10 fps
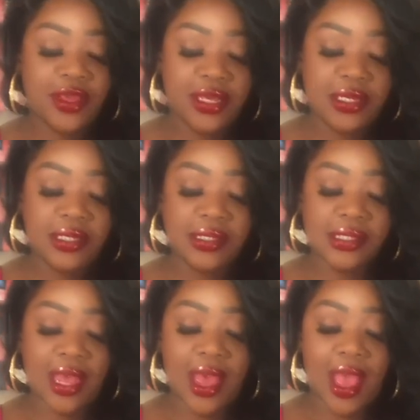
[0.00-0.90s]

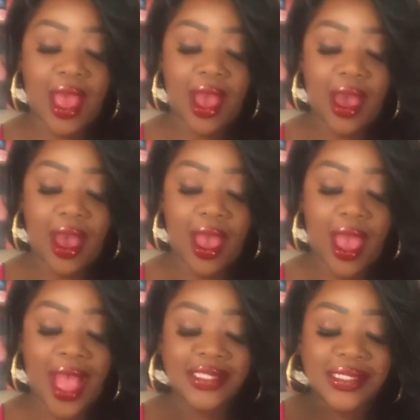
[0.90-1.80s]
these,
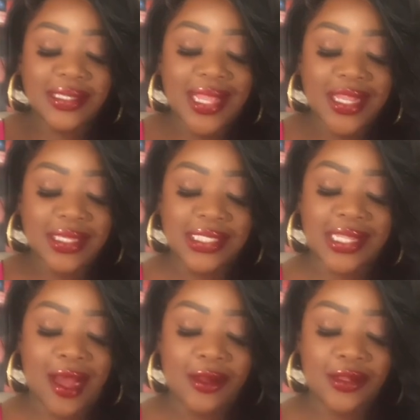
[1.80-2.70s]
I just like the
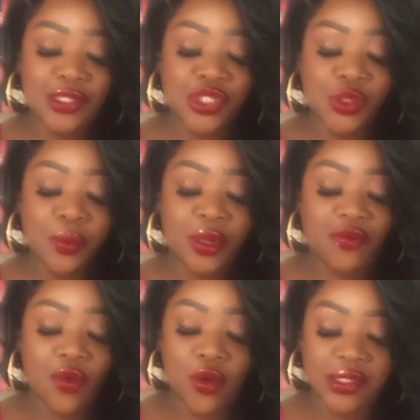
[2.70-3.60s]
style of the shoe, but
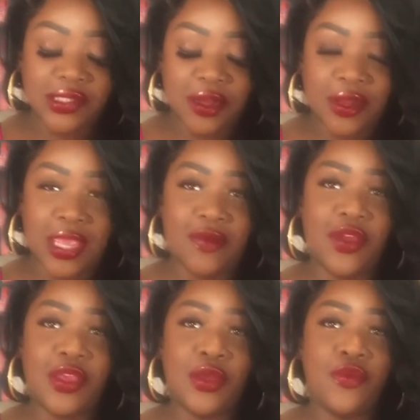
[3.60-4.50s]
of course they're
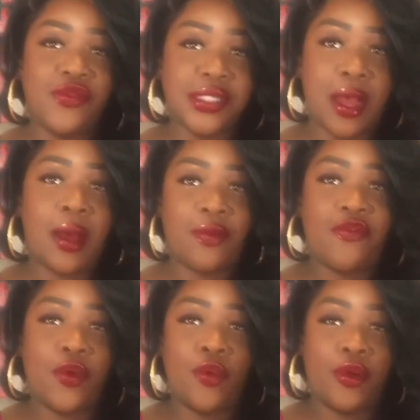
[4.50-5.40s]
giving you
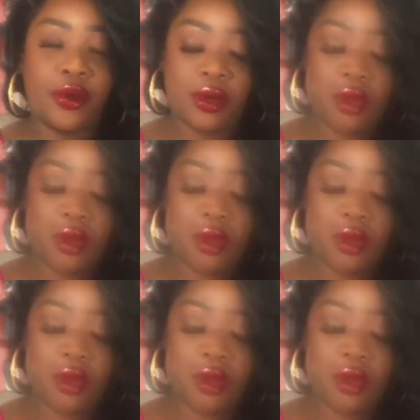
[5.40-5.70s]
Tom Ford.